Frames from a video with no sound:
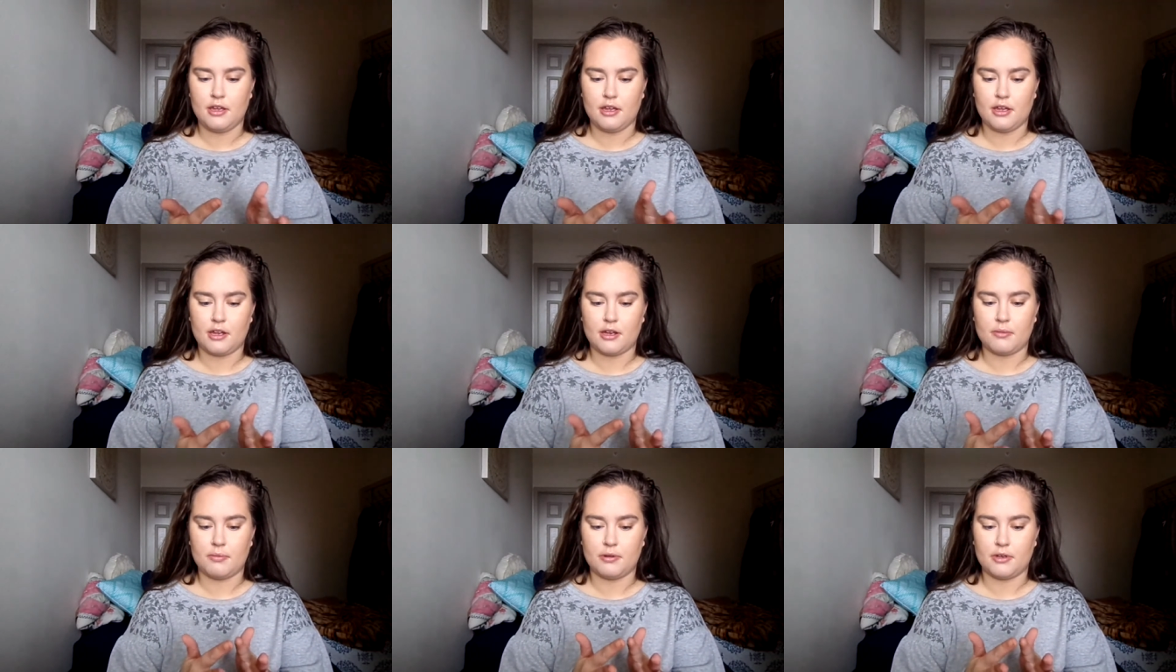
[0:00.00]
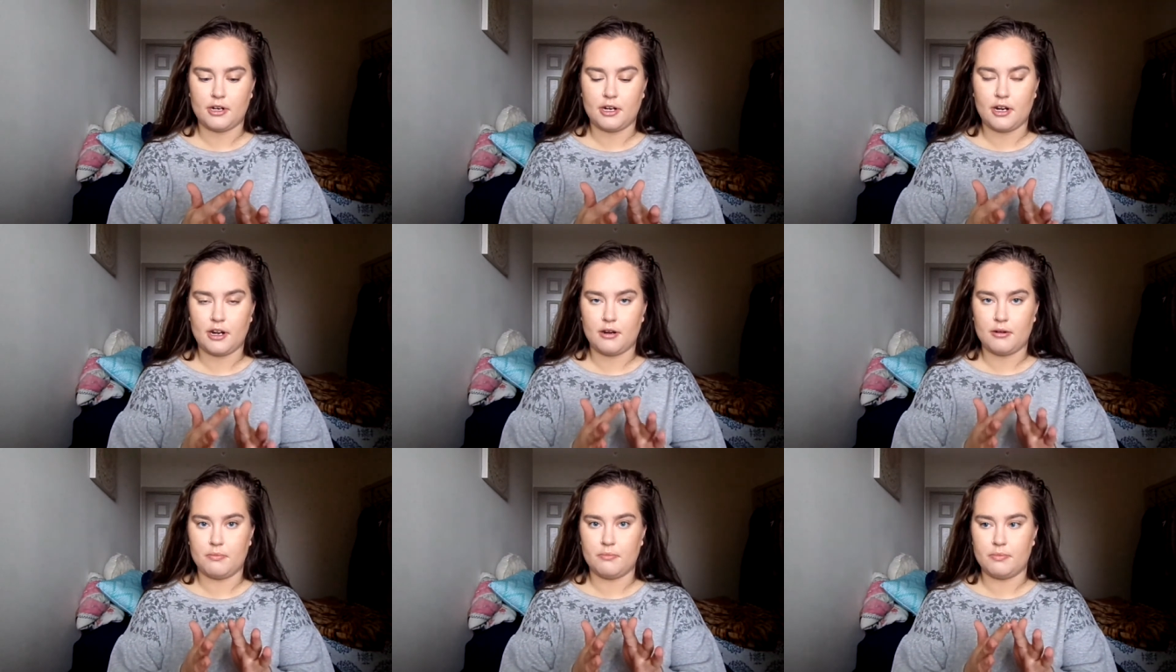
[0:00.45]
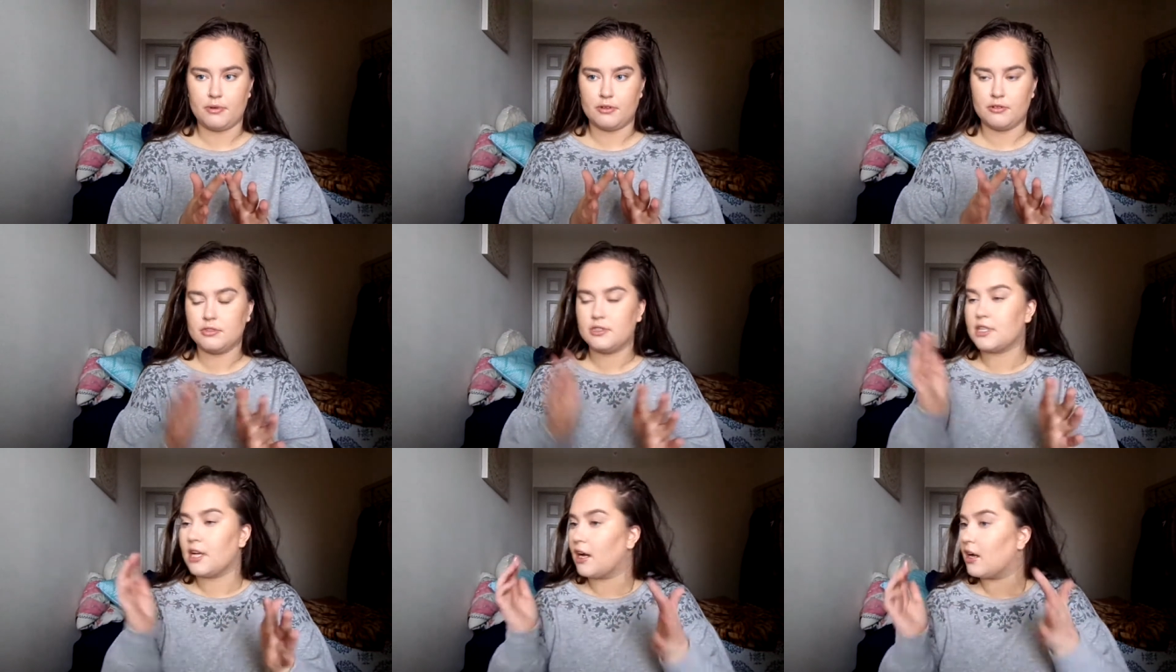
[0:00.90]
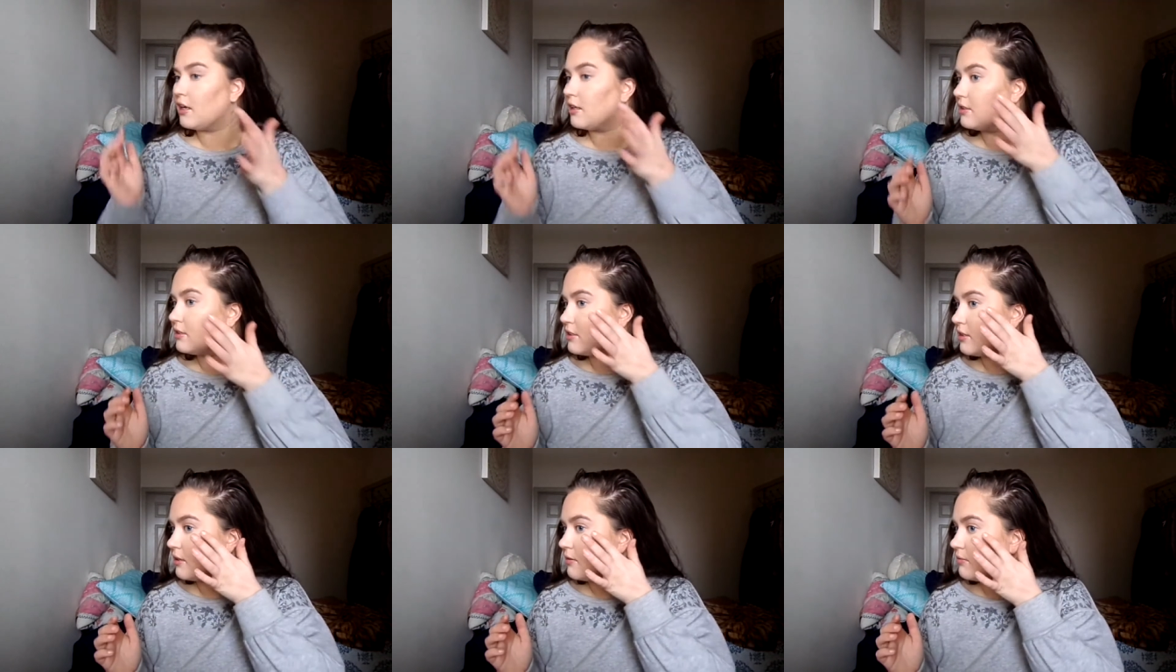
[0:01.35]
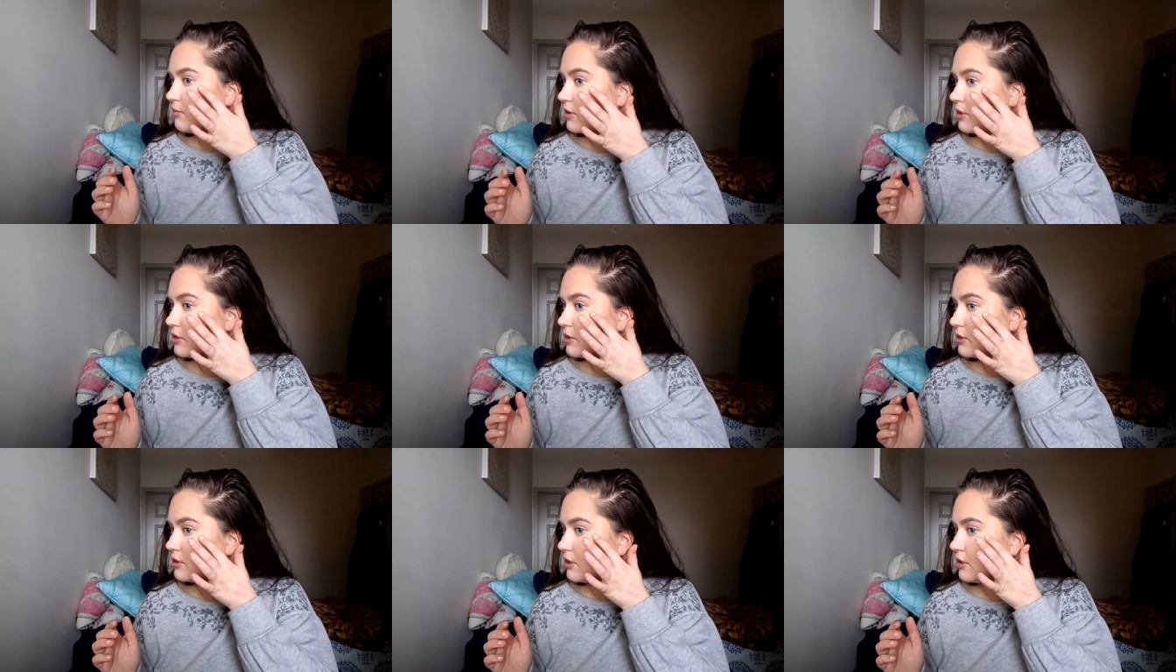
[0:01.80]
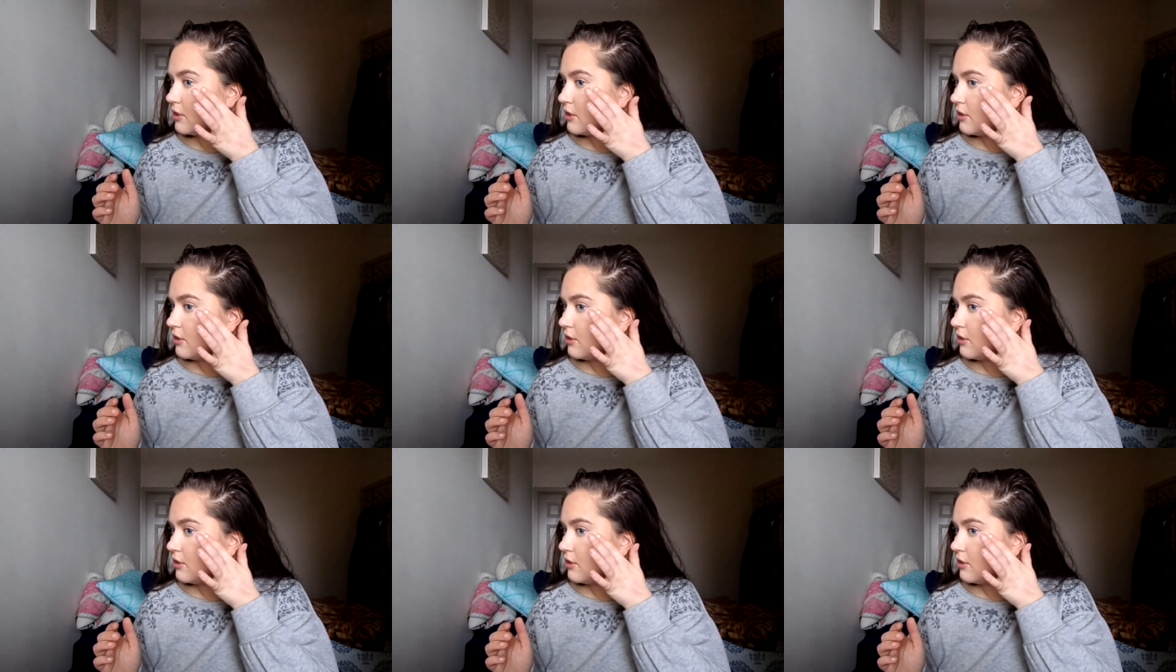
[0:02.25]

I put it on both sides and we're just gonna